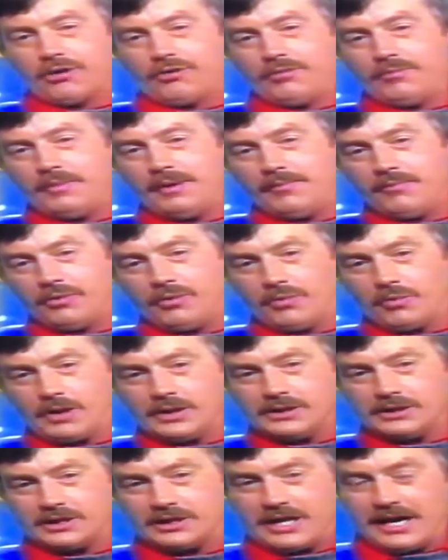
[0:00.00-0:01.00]
can remember at
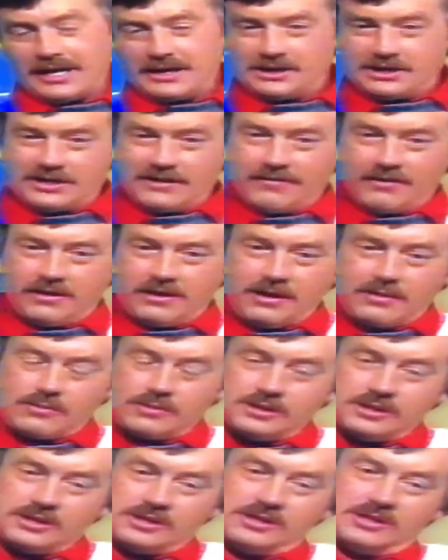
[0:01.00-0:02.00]
one stage everything
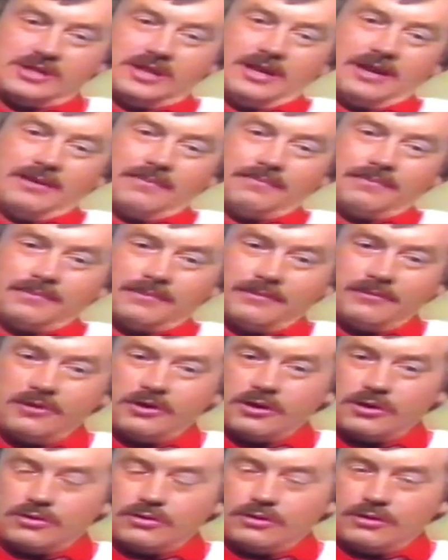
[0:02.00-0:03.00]
was
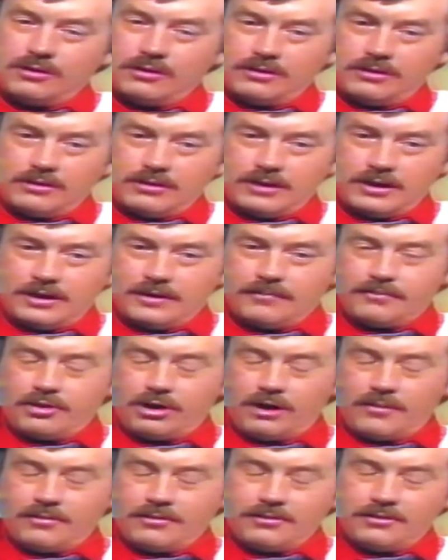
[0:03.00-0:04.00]
very good and
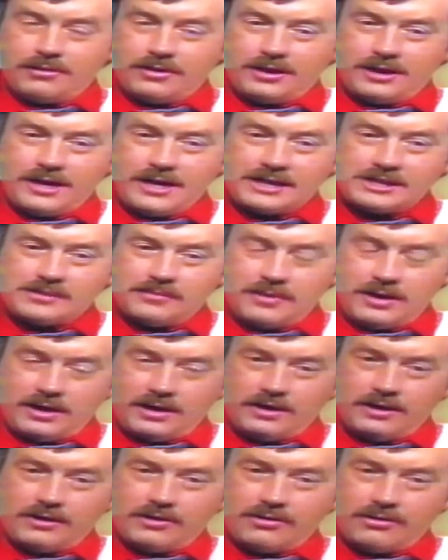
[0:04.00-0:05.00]
proper, and the next
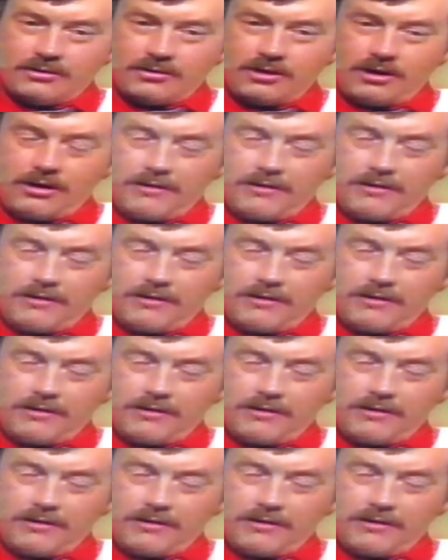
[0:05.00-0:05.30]
minute it took